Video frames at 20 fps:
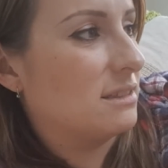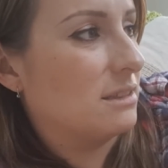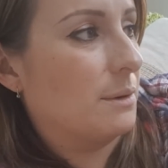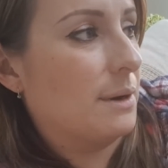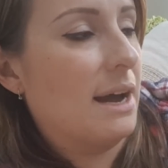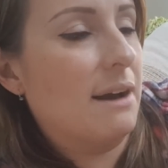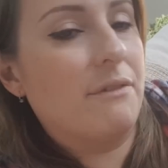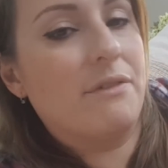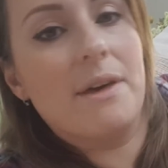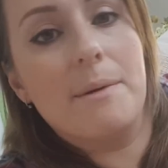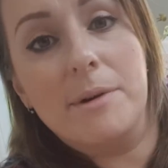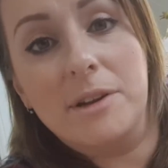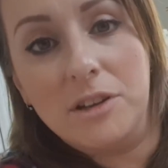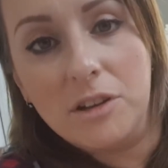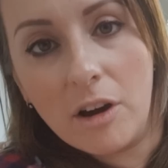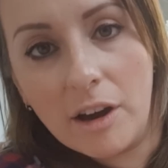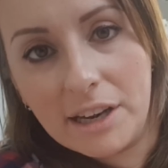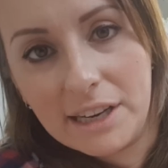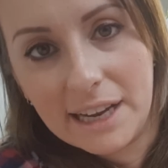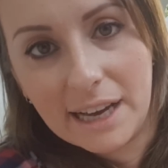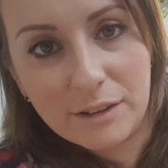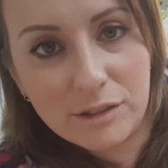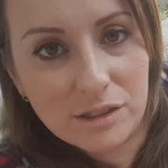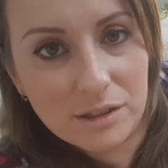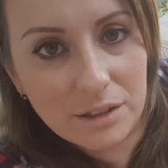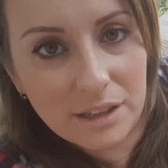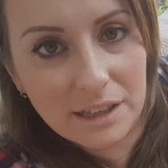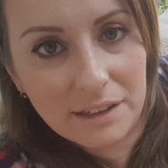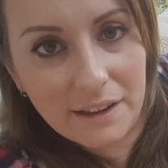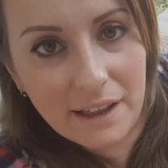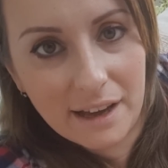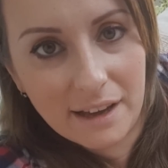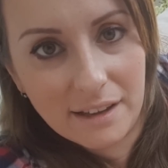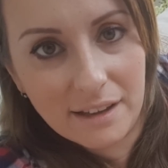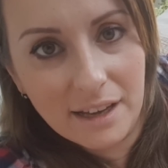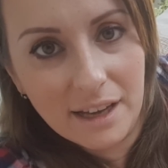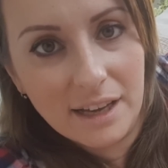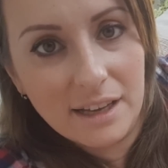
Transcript: So I have them at night now, so then that